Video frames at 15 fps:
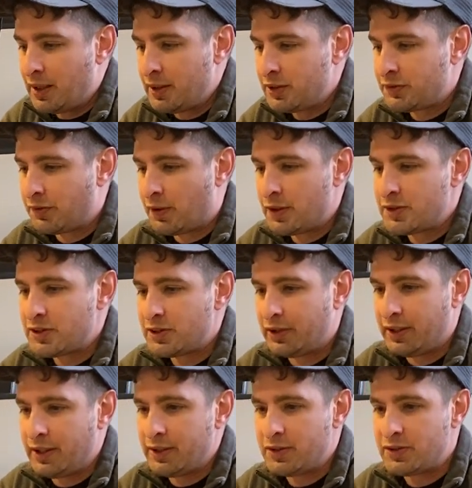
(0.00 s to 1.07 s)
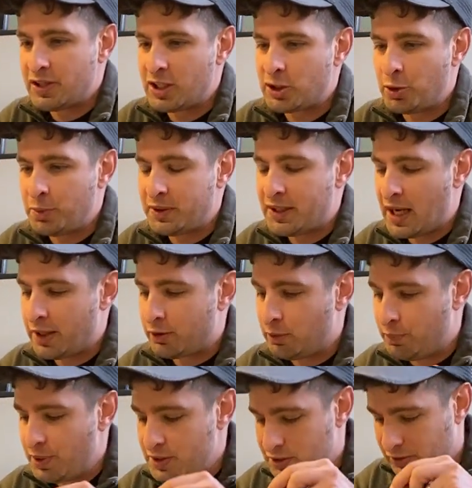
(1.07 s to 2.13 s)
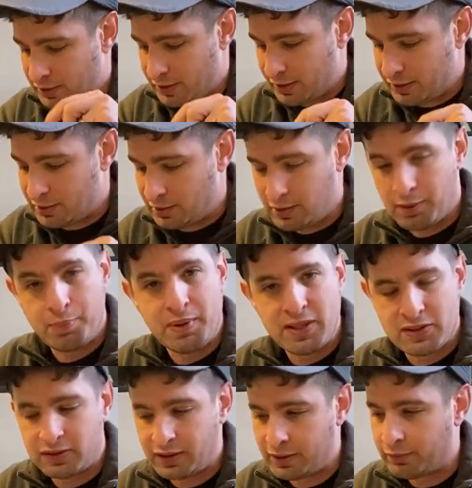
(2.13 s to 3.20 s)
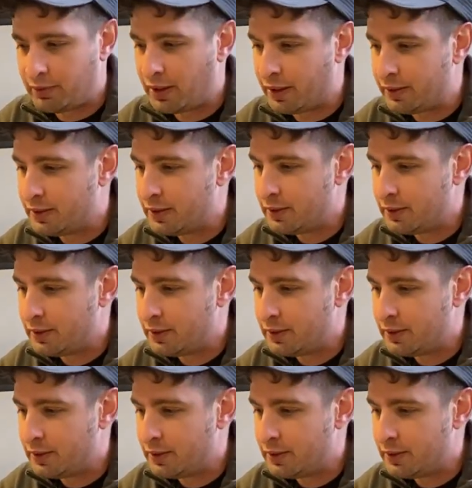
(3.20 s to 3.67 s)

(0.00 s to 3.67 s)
As far as the slings, SOB Tactical Bitch Sling, the B Sling, right?